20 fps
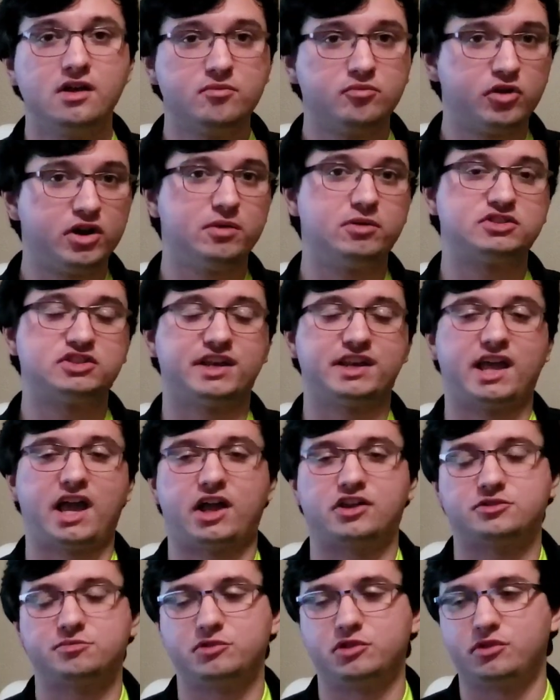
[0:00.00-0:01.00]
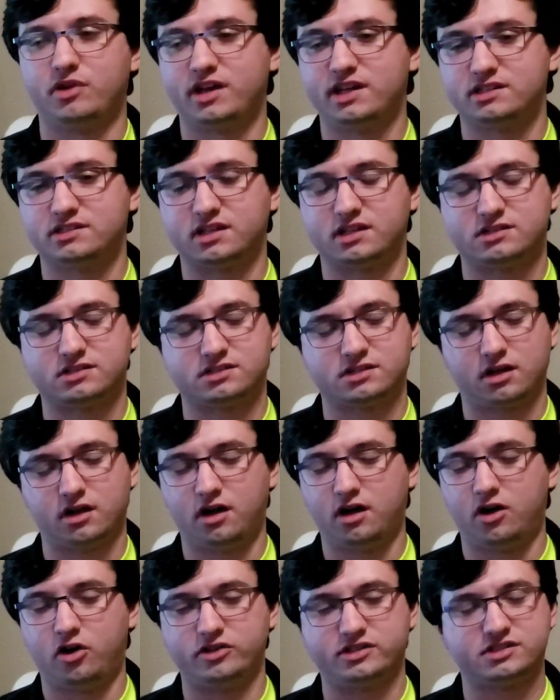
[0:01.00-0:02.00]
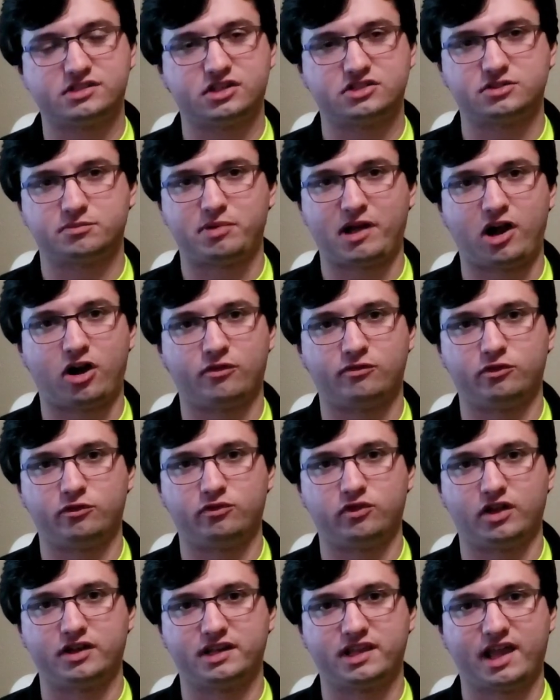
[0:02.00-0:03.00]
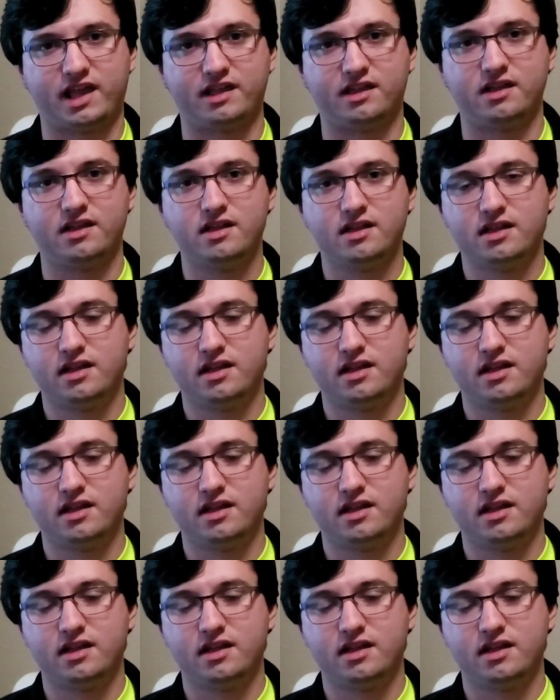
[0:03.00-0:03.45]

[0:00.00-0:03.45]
pretty much any attribute, and it's such a powerful floodgate